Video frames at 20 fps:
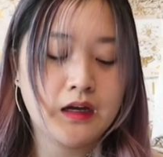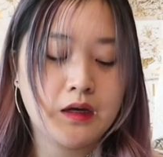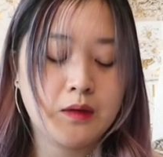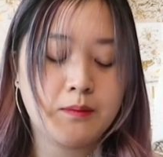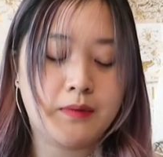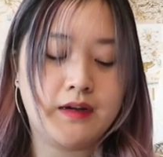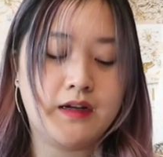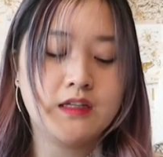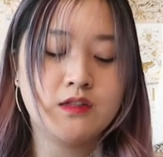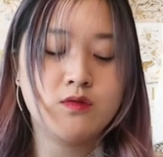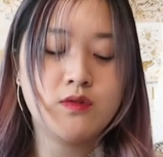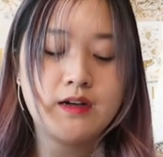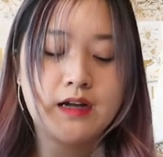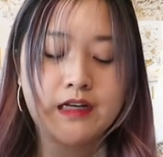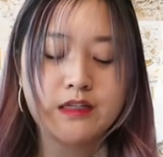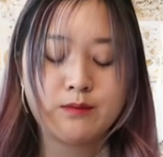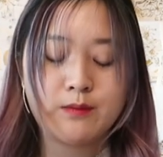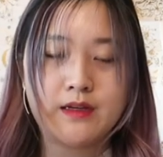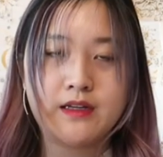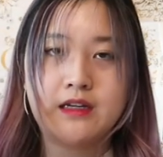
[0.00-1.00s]
But this one
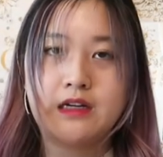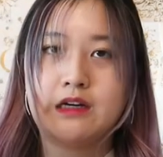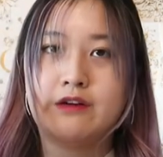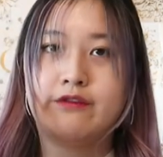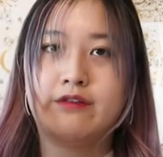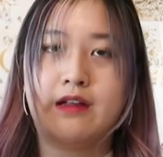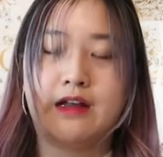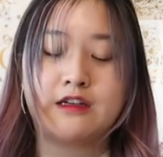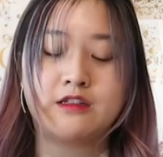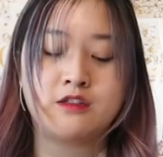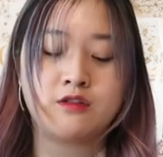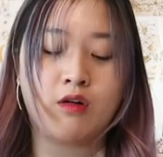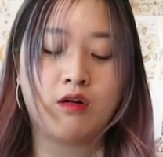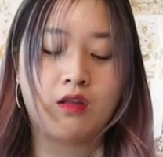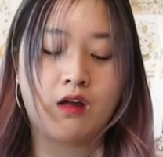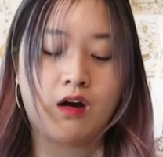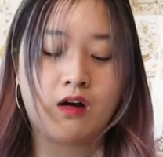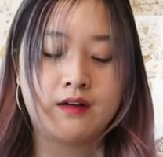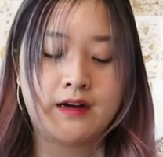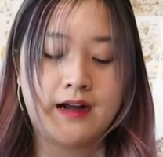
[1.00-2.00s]
has been here for like so
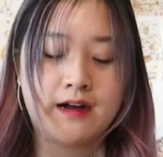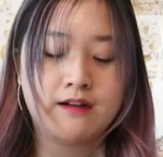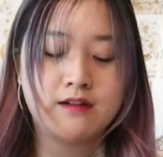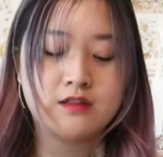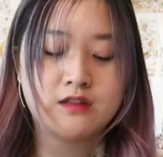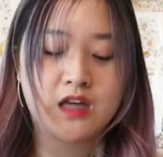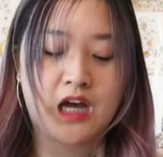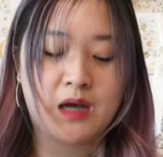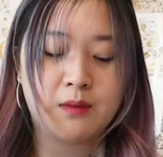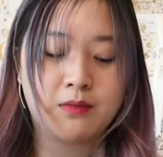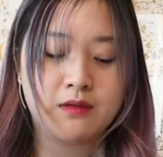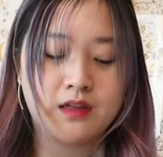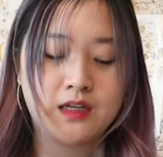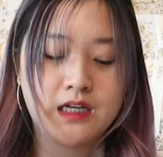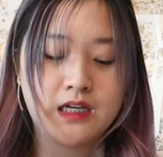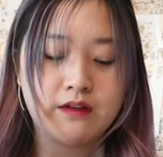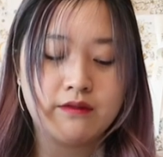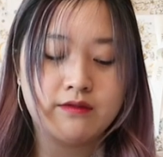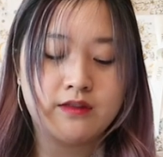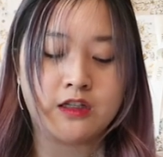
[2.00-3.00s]
long now, so I
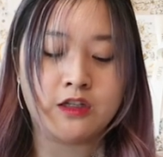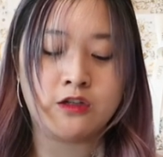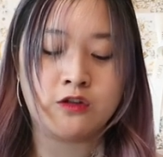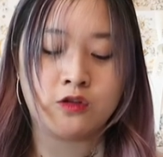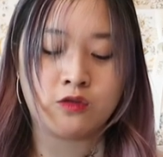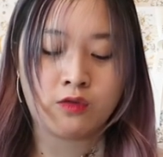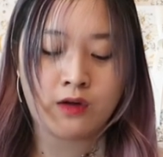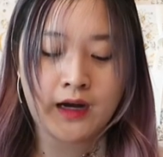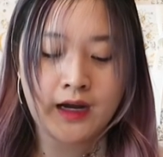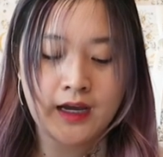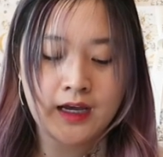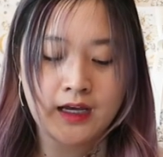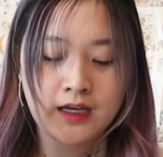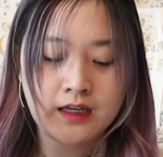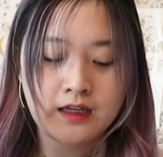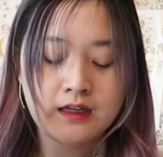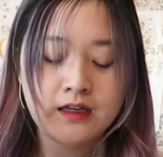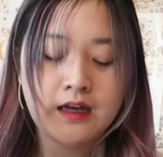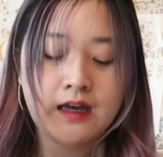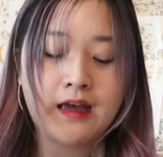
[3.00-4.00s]
believe the
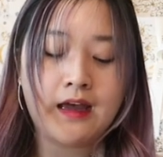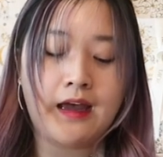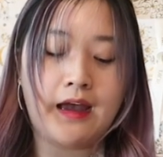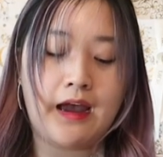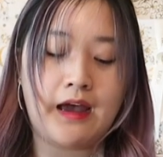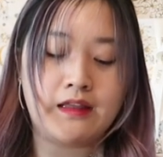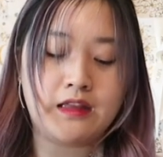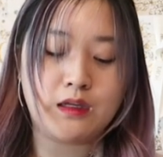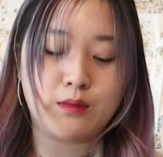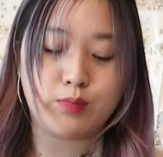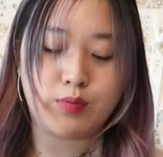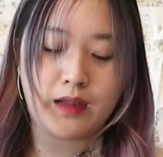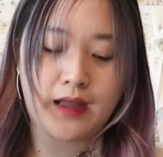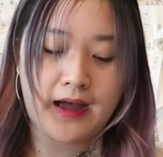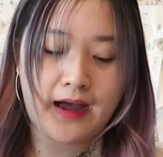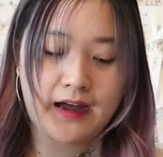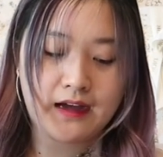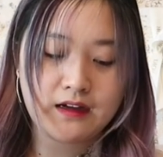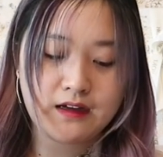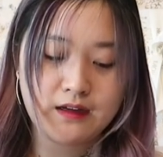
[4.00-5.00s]
gray and the
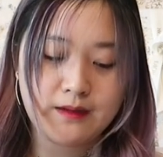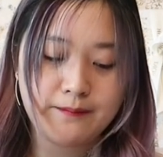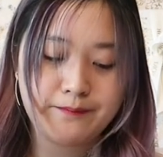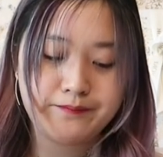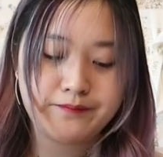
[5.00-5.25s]
black